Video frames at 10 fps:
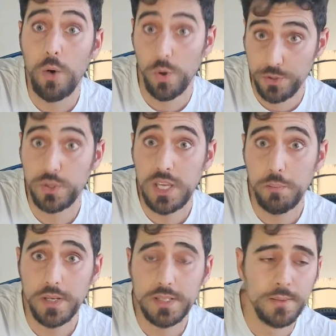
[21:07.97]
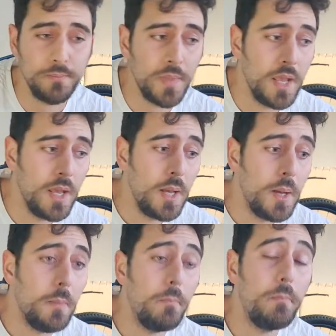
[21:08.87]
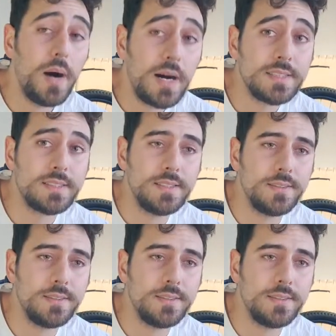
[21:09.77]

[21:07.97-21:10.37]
I want to keep it, but